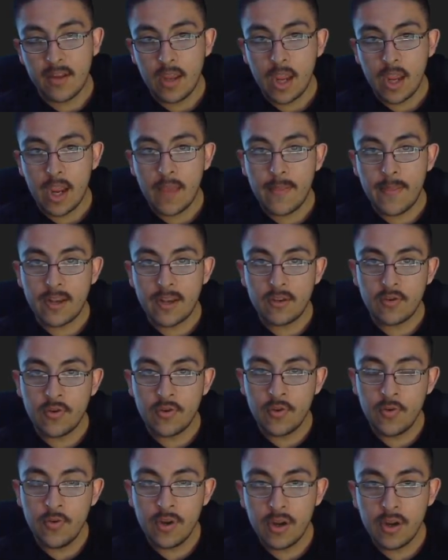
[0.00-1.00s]
And then
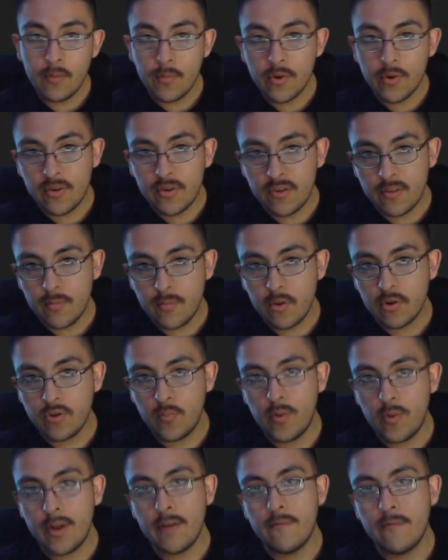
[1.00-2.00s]
two numbers to
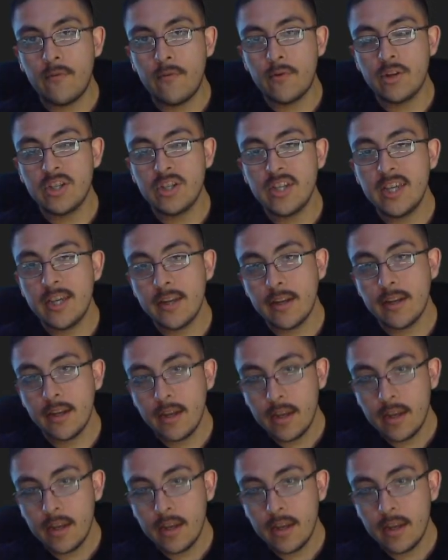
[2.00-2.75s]
multiply to 14.